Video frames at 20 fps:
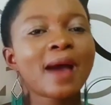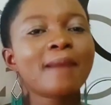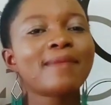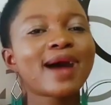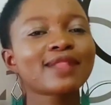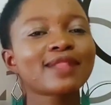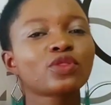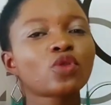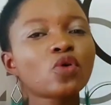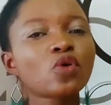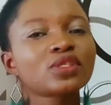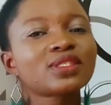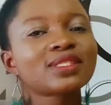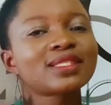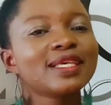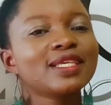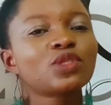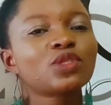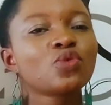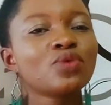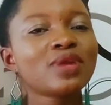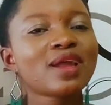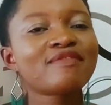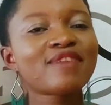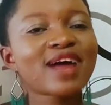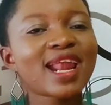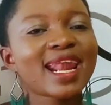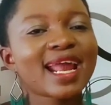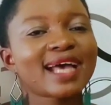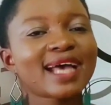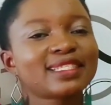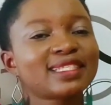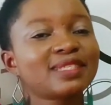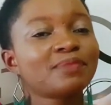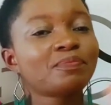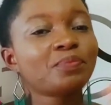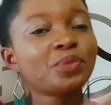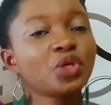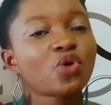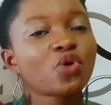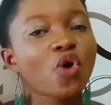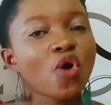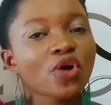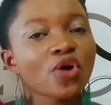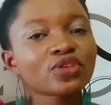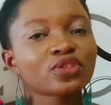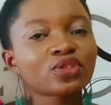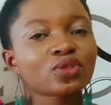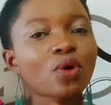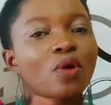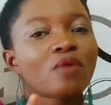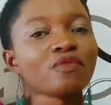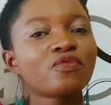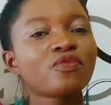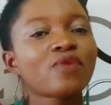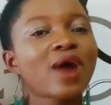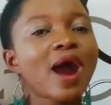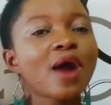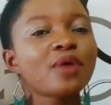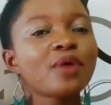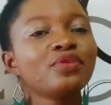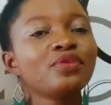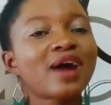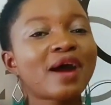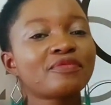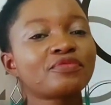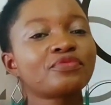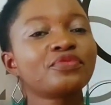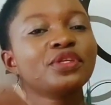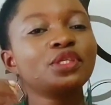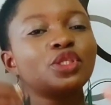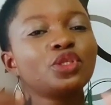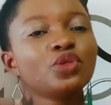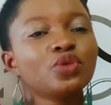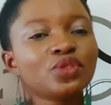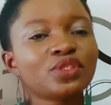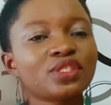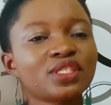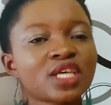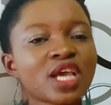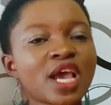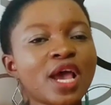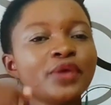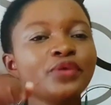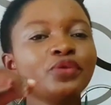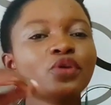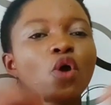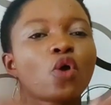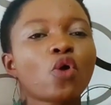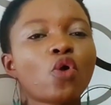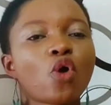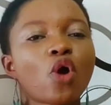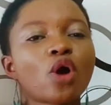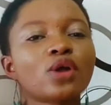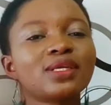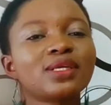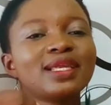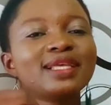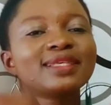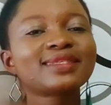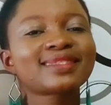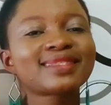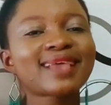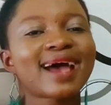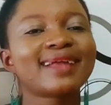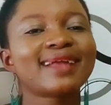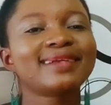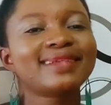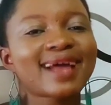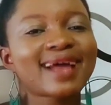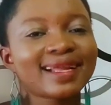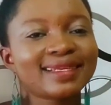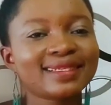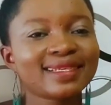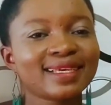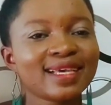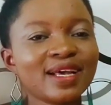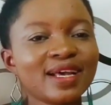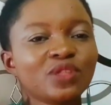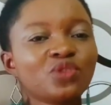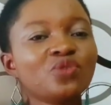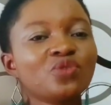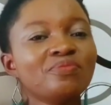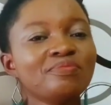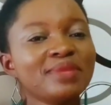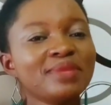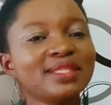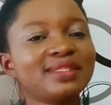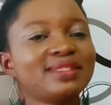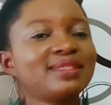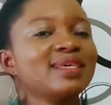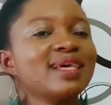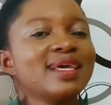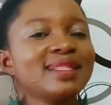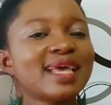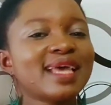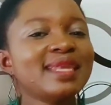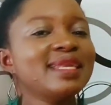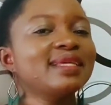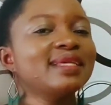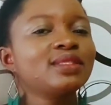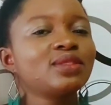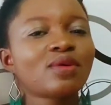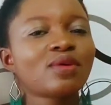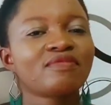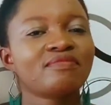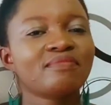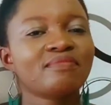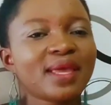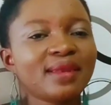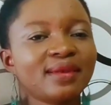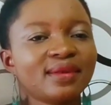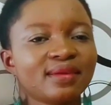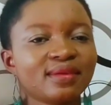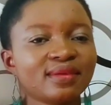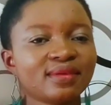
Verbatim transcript: but those things will never last because of how you have reduced your godly standard to meet the needs of men.